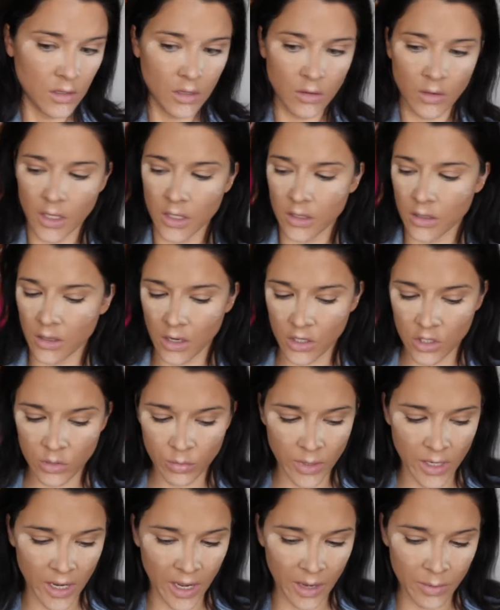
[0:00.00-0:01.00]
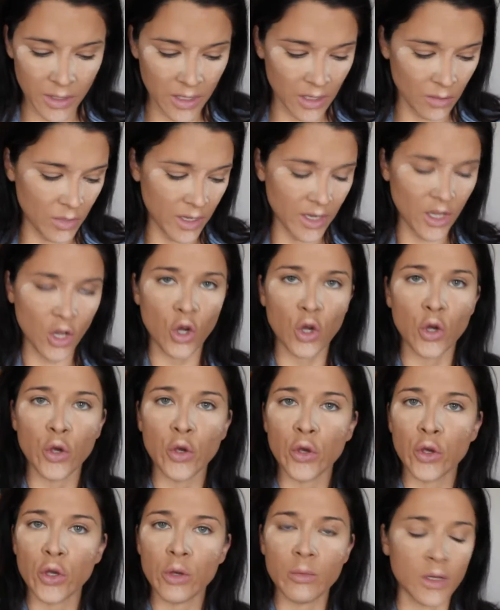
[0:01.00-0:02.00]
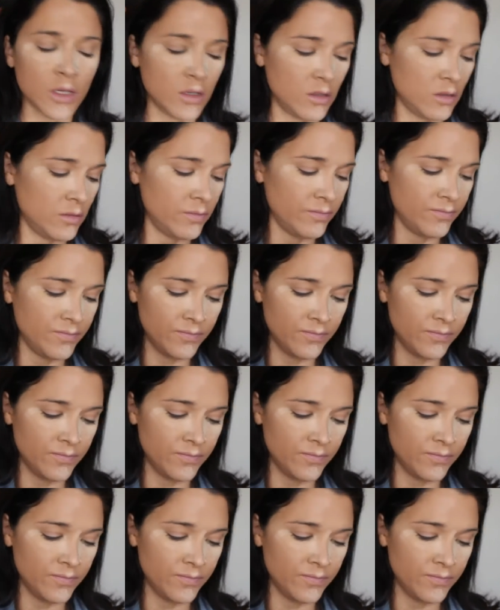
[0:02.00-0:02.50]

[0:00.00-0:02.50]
Anyway, I should be happy I'm like home and